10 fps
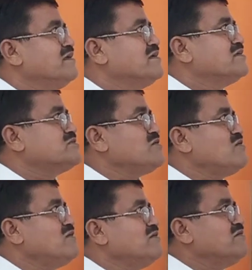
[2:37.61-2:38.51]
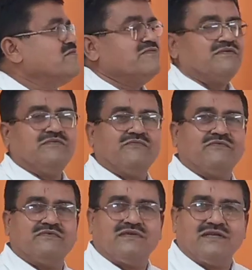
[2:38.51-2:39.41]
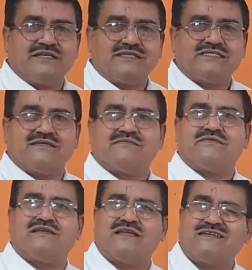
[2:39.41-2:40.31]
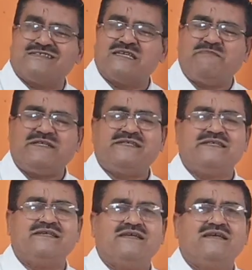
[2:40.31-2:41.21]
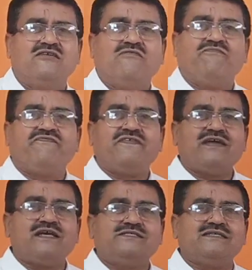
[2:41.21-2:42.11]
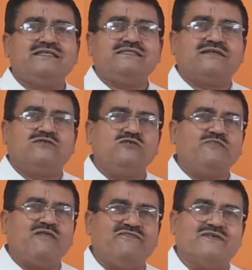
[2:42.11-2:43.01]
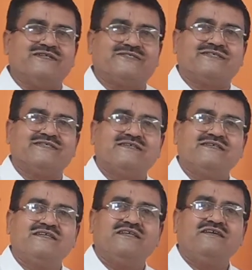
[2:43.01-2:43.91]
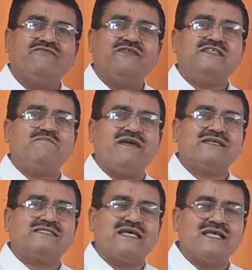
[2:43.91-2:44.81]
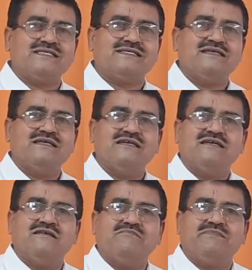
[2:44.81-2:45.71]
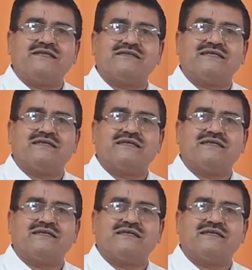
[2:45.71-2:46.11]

So let us repeat. Phrase is the group of words which makes sense but